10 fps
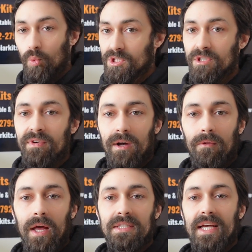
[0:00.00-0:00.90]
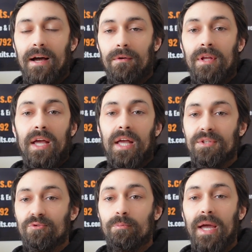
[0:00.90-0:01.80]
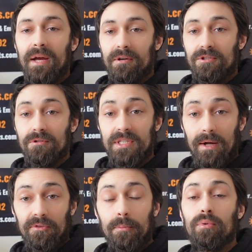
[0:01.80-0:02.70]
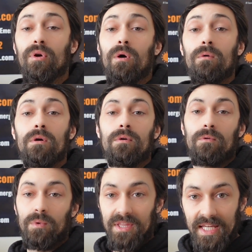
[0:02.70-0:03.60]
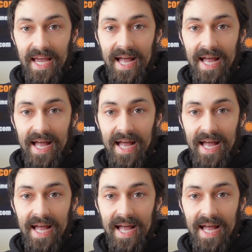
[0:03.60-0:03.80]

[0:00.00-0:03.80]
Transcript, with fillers: Once you've held that down and you've paired your Delta Pro with the